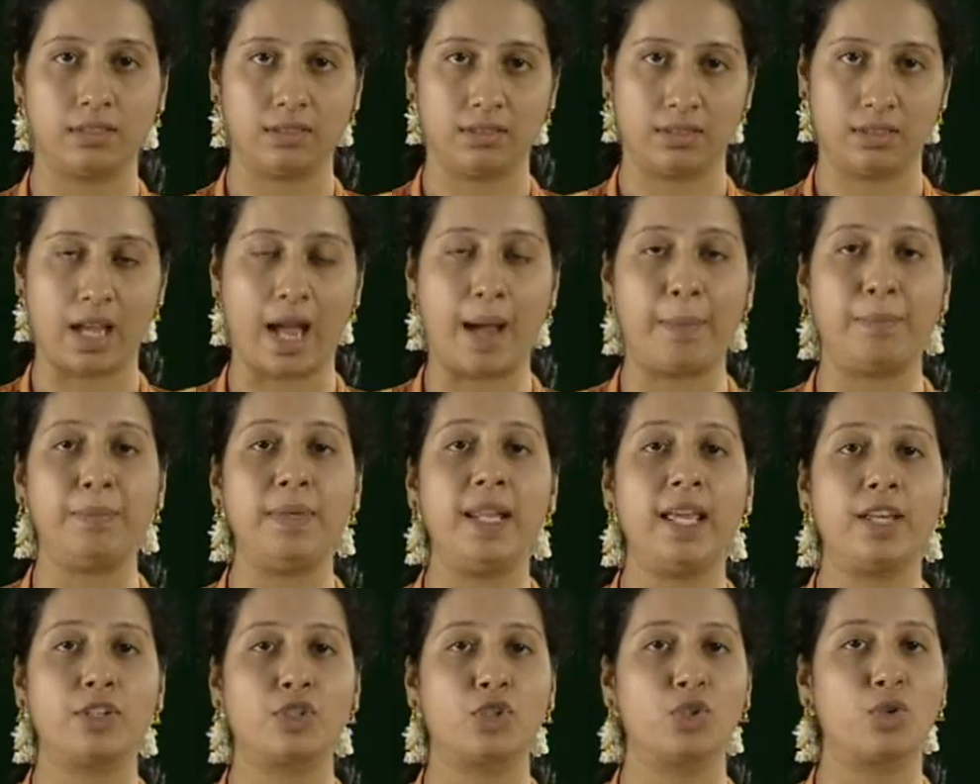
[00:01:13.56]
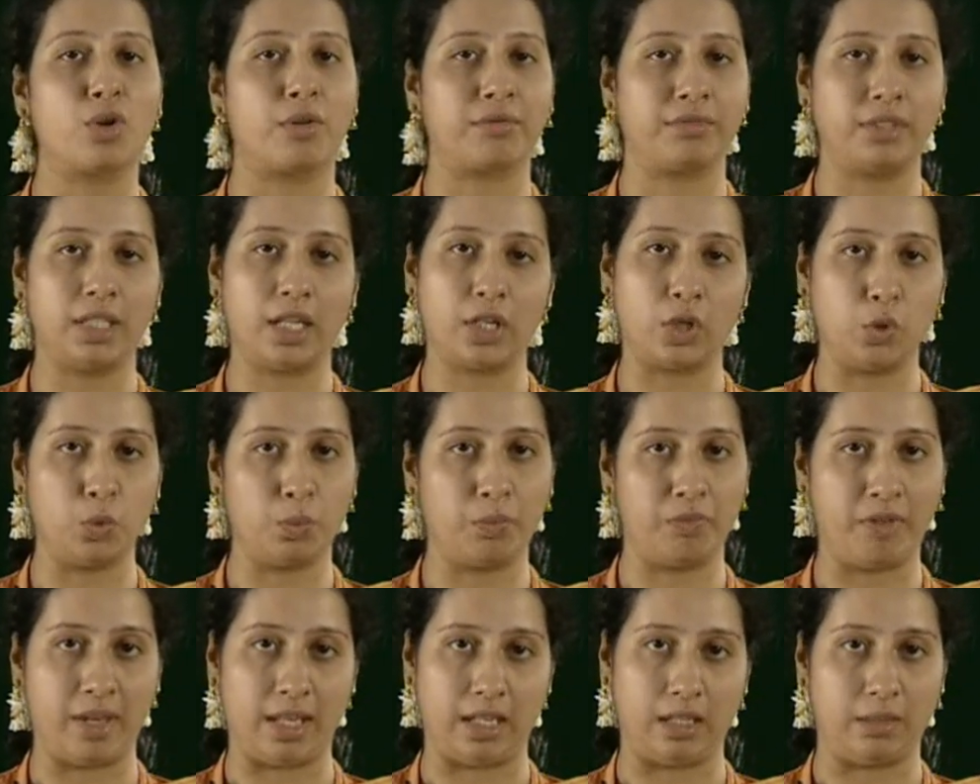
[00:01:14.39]
updation of that
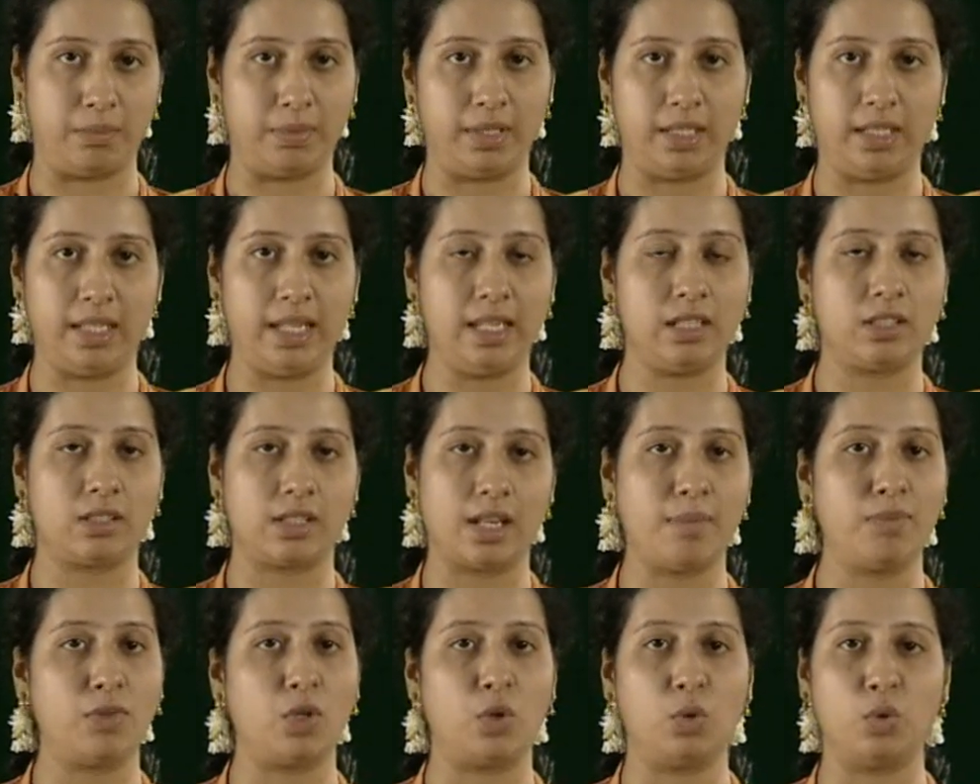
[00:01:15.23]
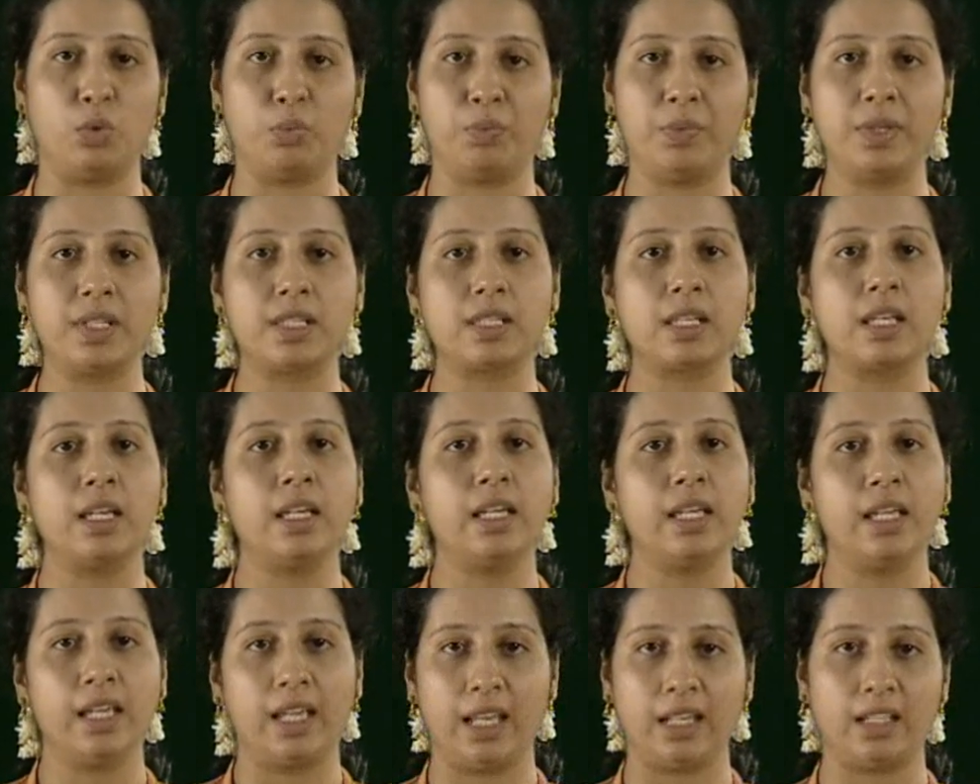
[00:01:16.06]
loop variable. Each time the loop is
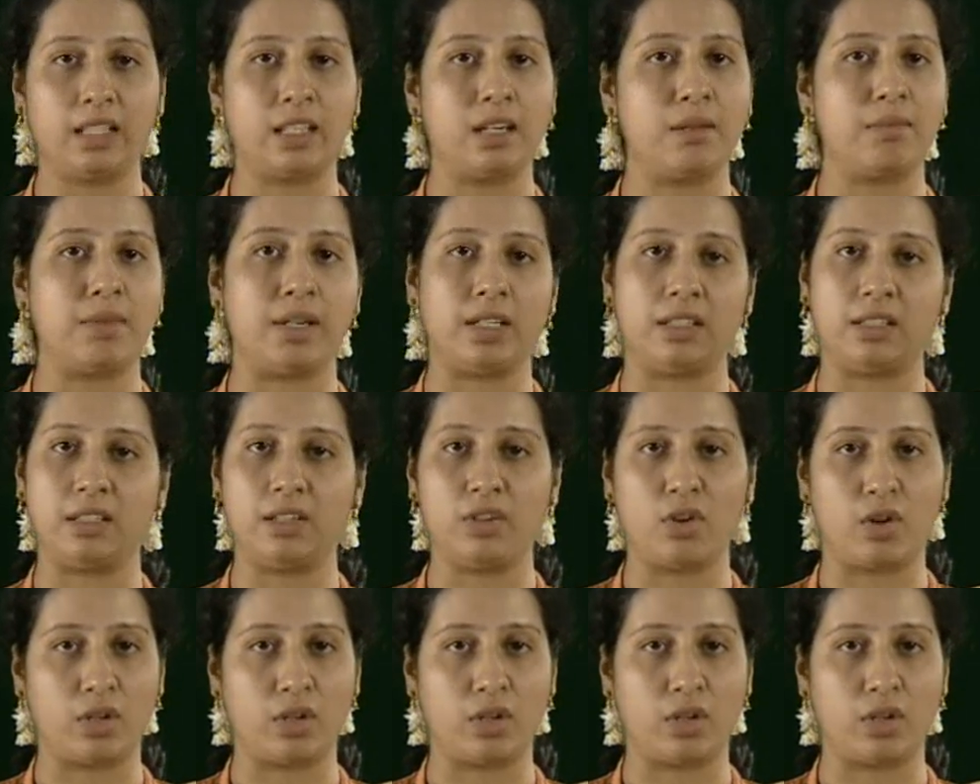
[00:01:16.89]
incremented or